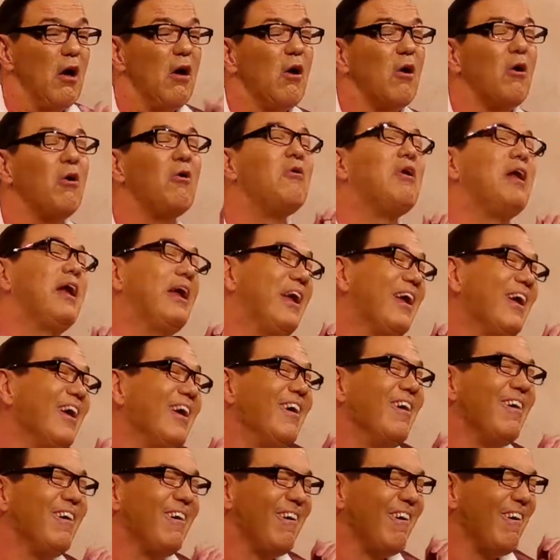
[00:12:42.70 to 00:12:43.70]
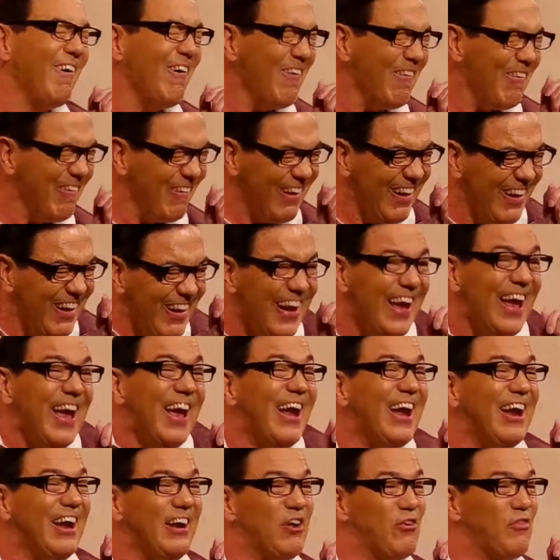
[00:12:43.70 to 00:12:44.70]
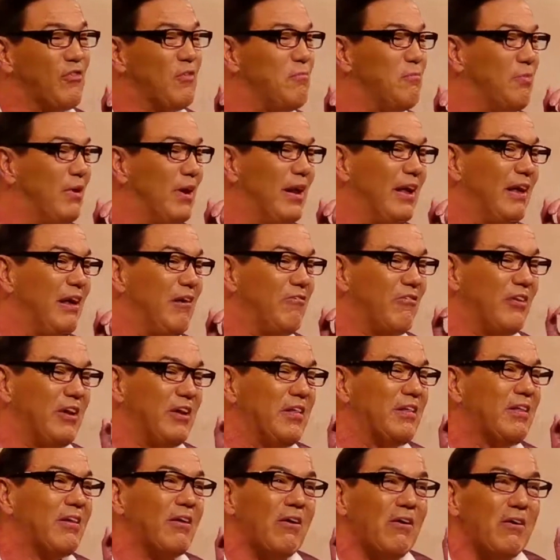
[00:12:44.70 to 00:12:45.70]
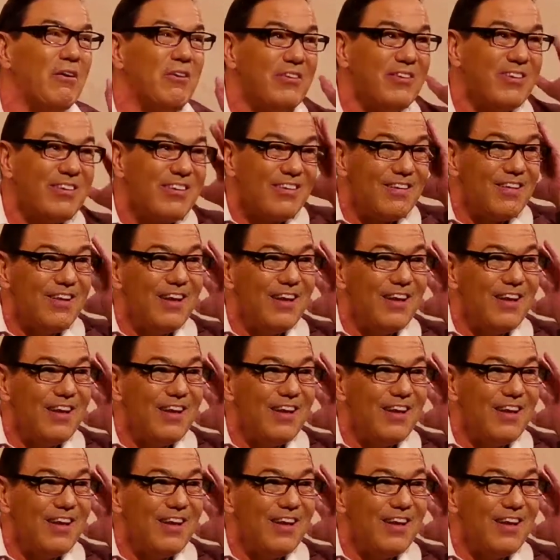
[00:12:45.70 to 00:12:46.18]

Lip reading: Only he doesn't believe in God.